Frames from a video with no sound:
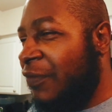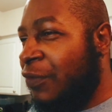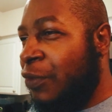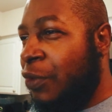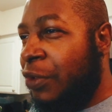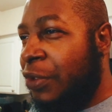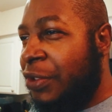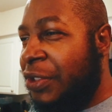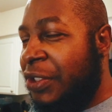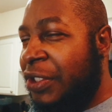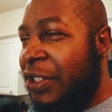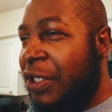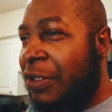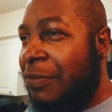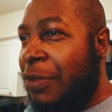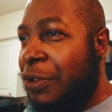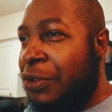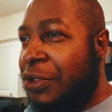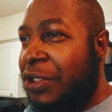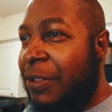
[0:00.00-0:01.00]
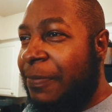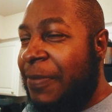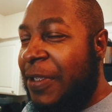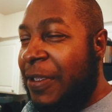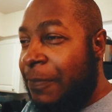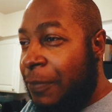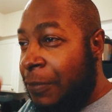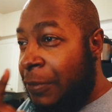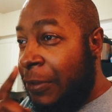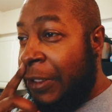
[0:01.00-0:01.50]
Of course, you know, most of the
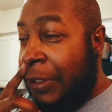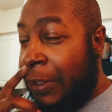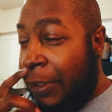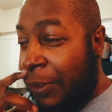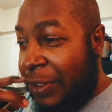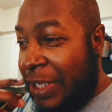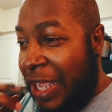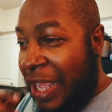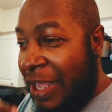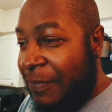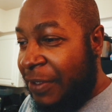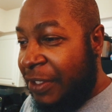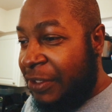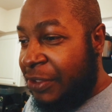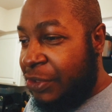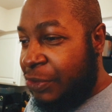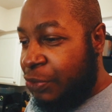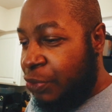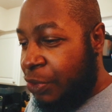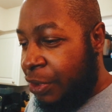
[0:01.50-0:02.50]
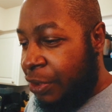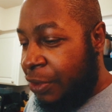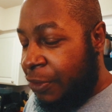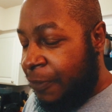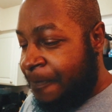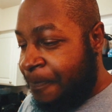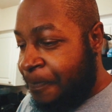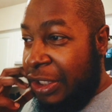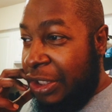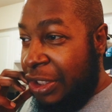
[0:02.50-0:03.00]
people in her comments
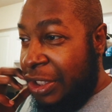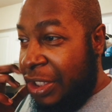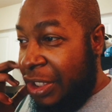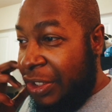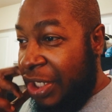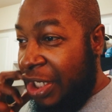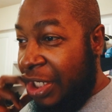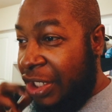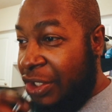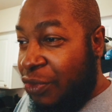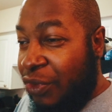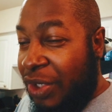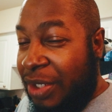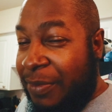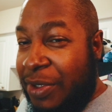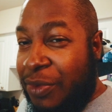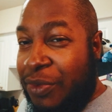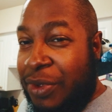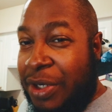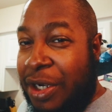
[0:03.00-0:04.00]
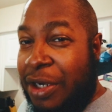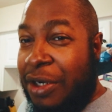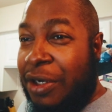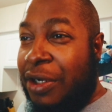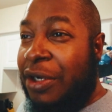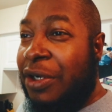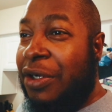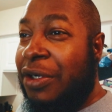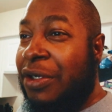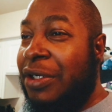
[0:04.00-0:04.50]
were, you know, in agreement with
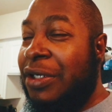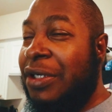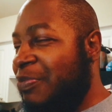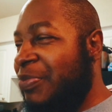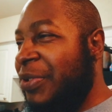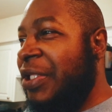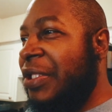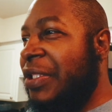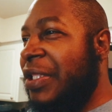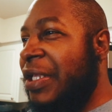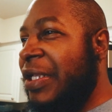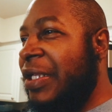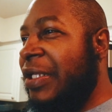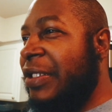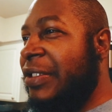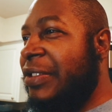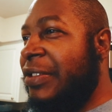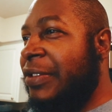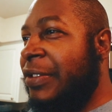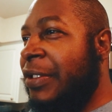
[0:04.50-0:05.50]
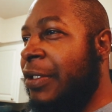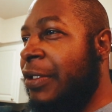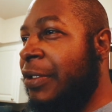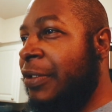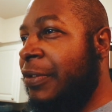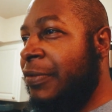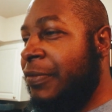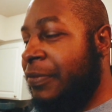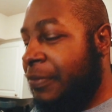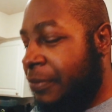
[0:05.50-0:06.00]
her. But the thing is,
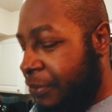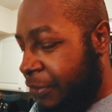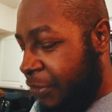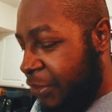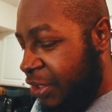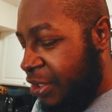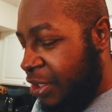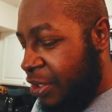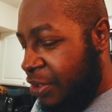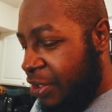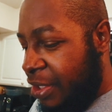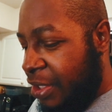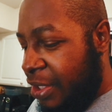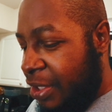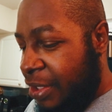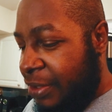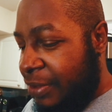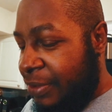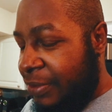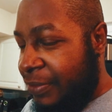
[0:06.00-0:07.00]
you know,